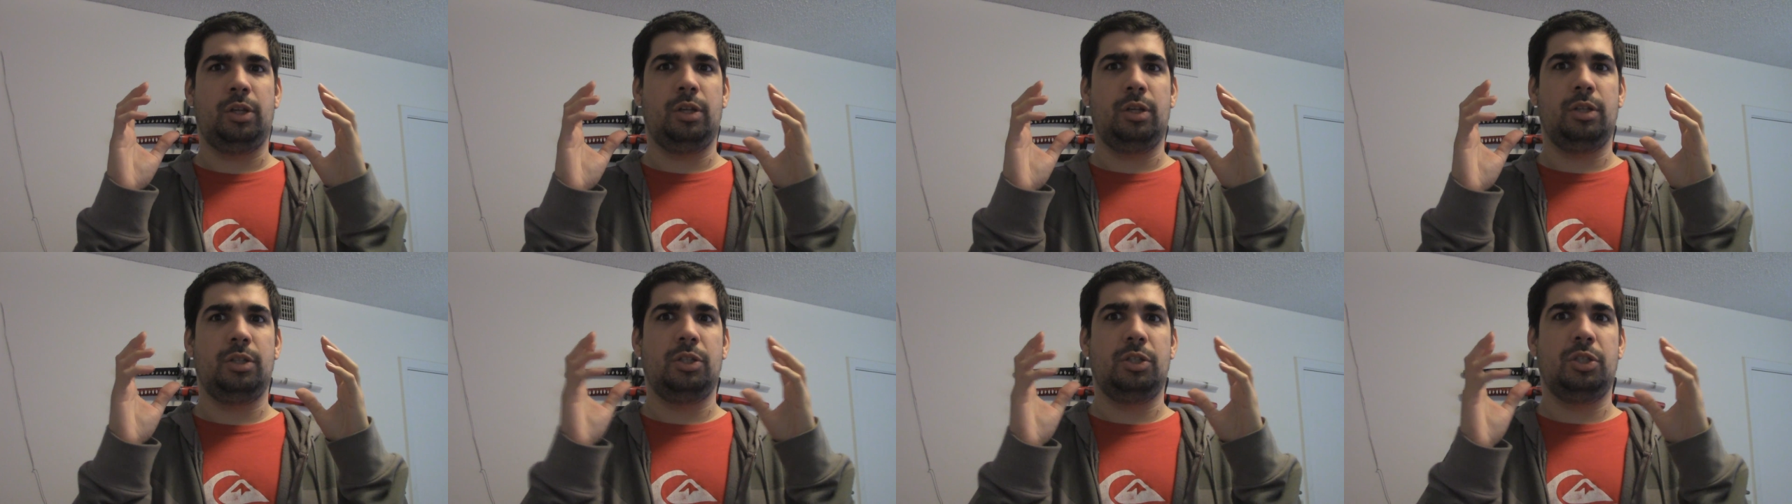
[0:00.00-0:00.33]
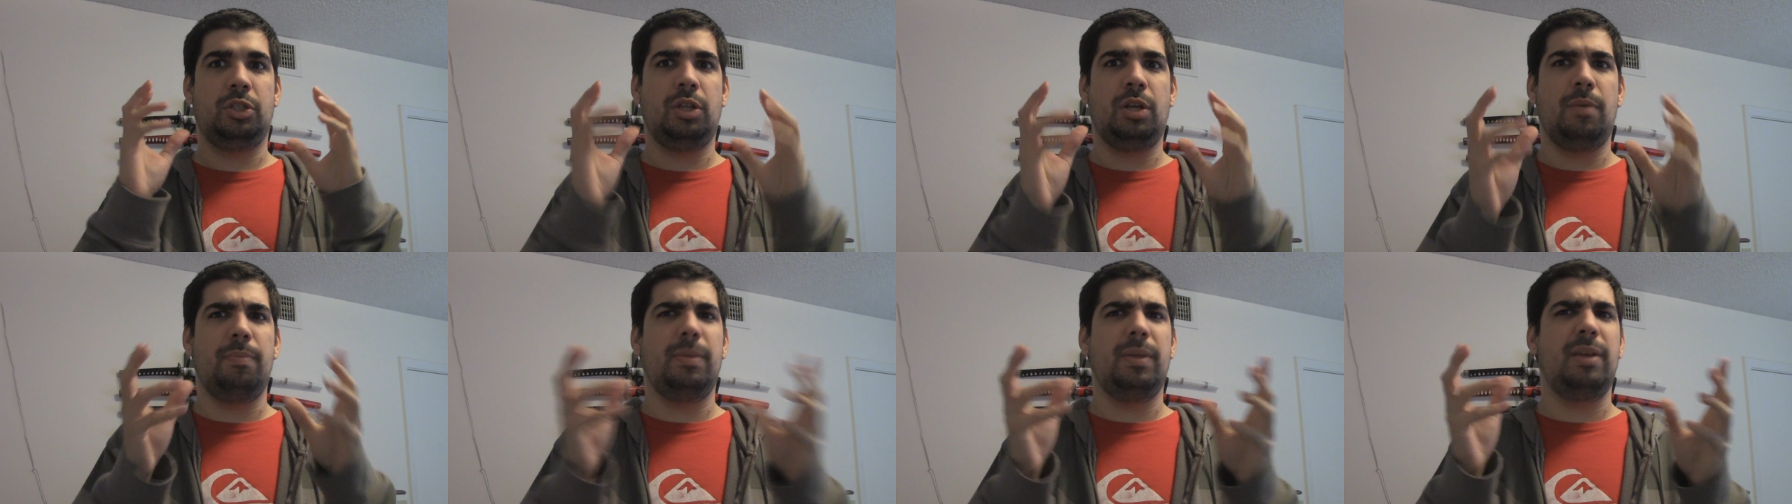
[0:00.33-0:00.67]

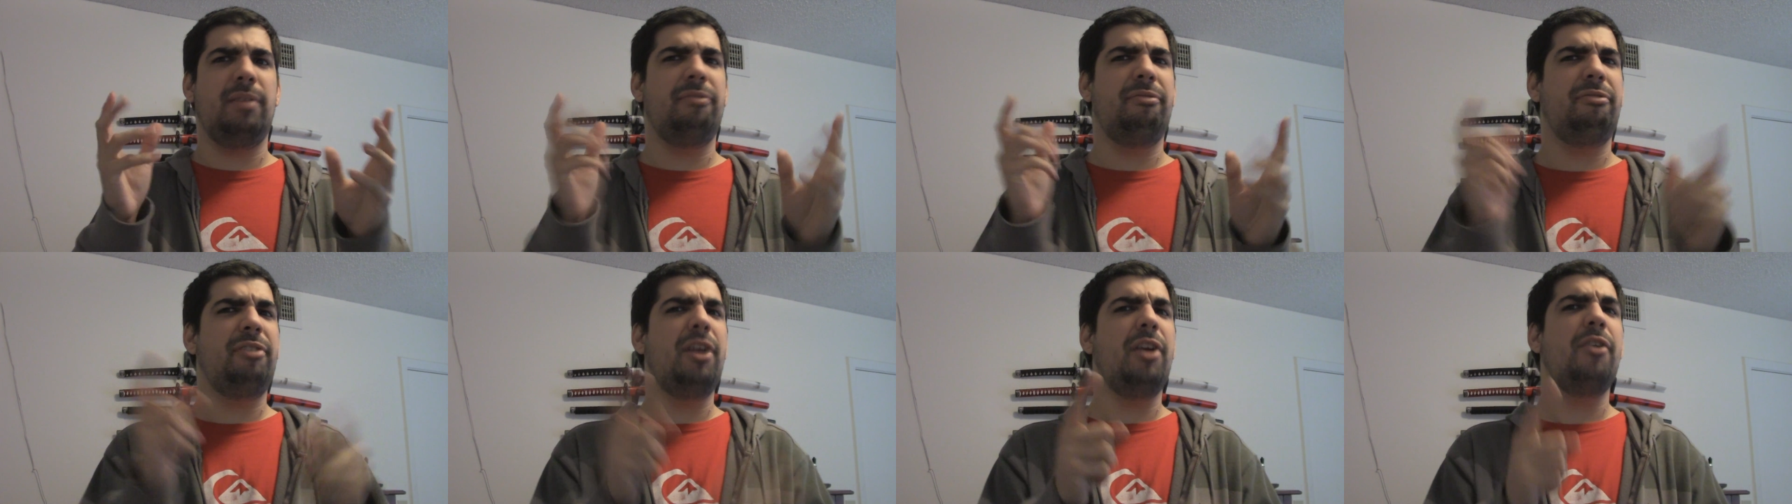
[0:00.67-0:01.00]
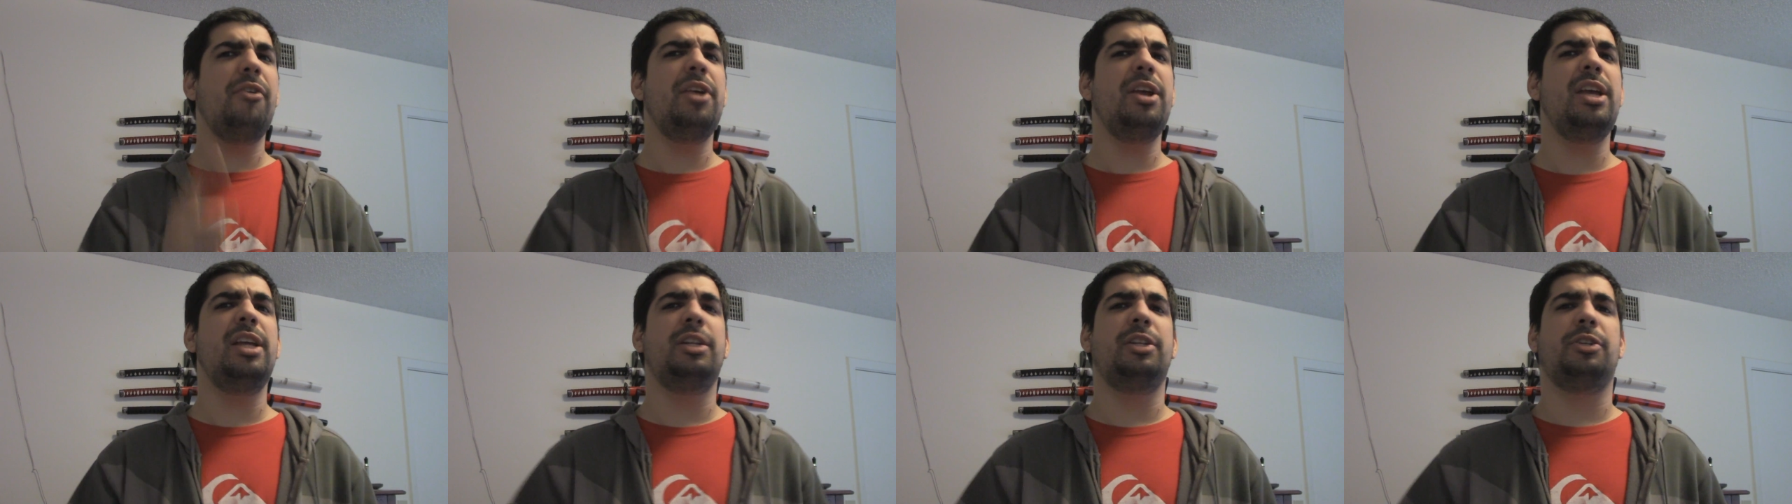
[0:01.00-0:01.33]
something
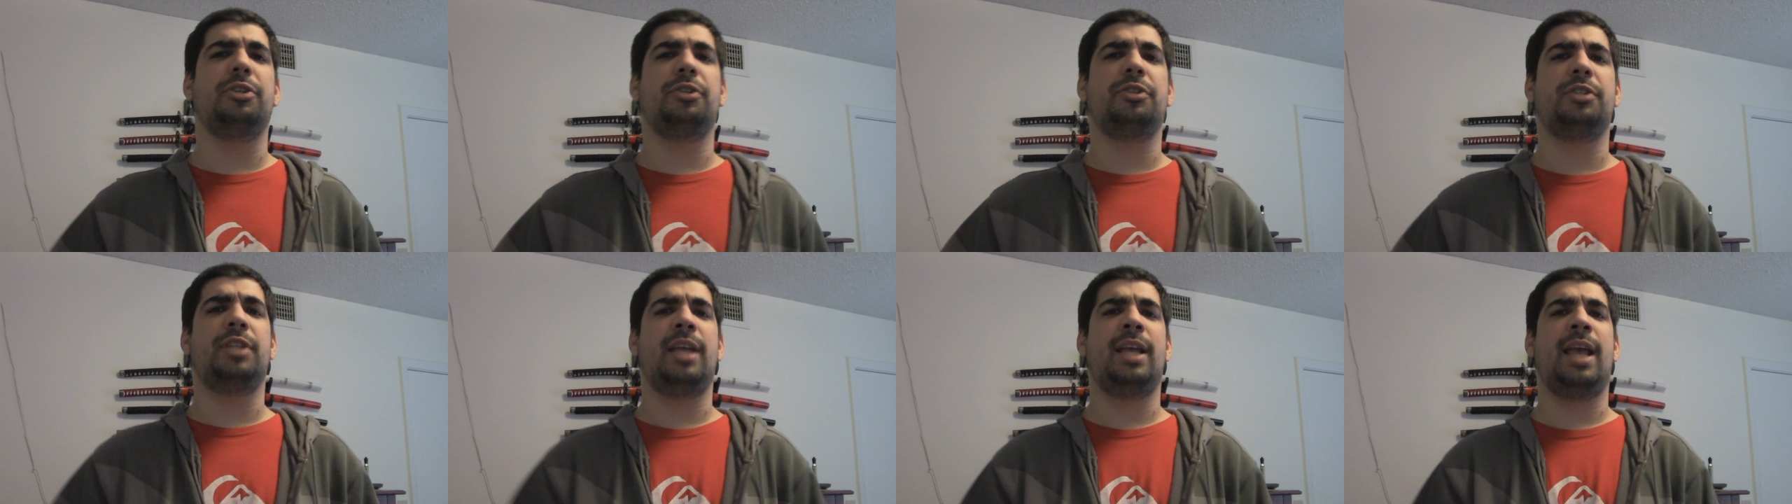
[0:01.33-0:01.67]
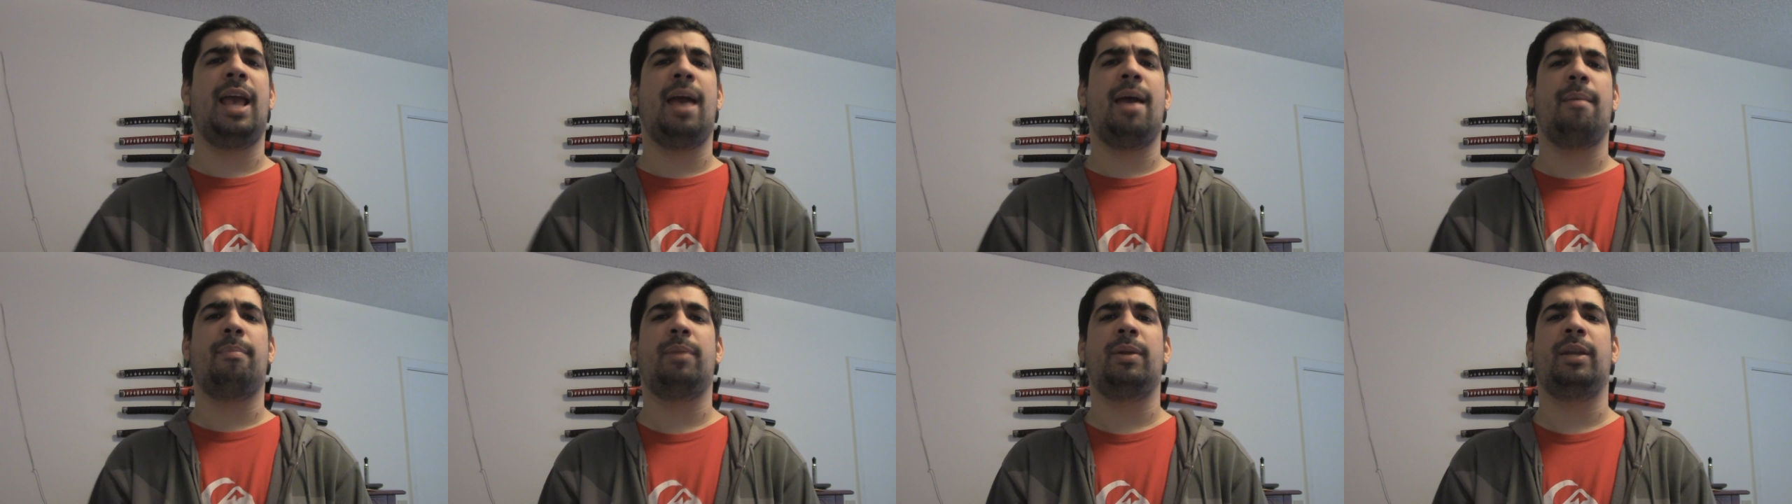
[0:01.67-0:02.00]
very interesting
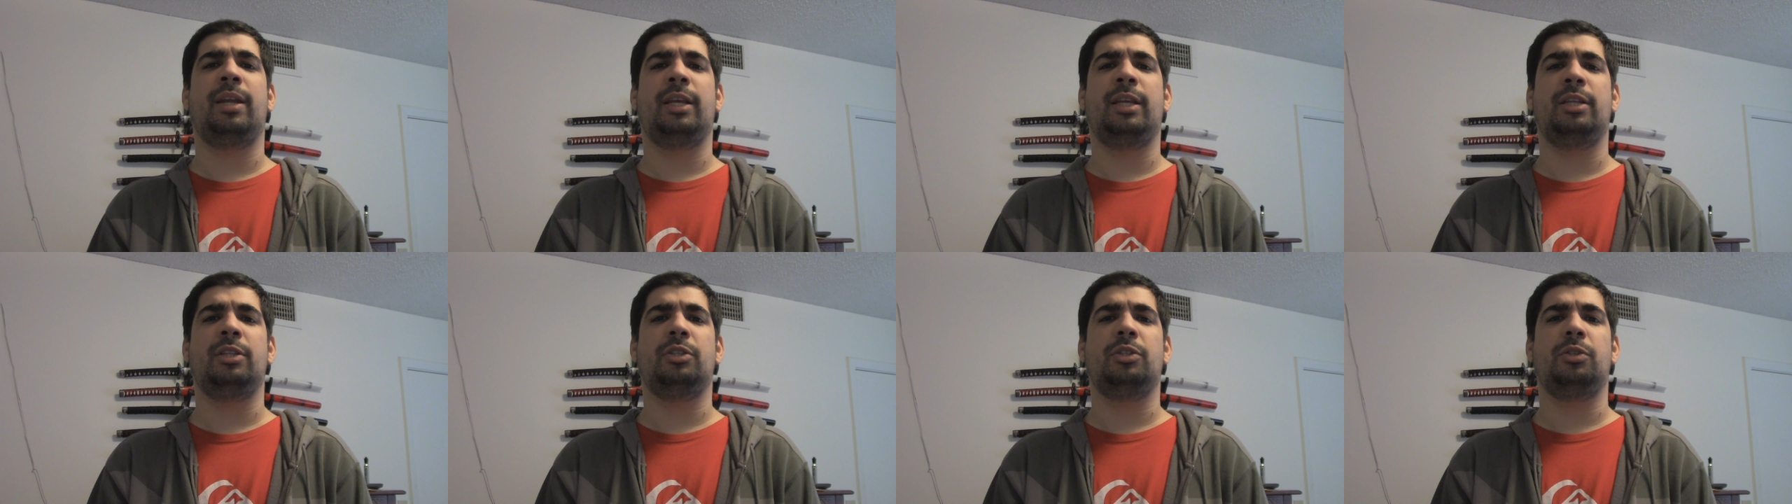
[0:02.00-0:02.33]
happening